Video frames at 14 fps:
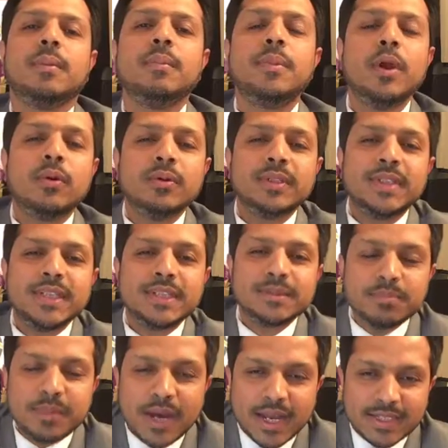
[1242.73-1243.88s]
beyond this
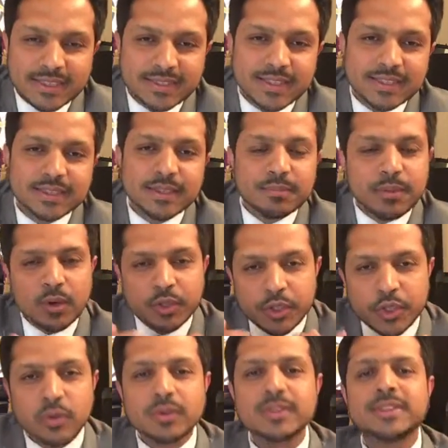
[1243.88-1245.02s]
biasness about
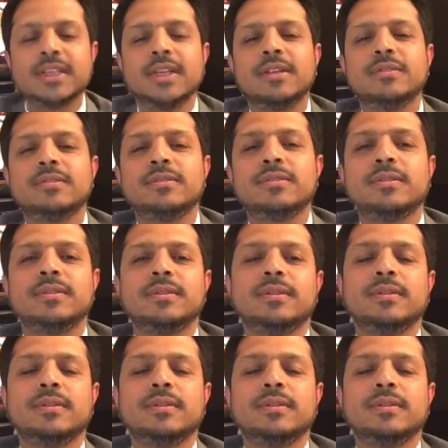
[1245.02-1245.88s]
yourself,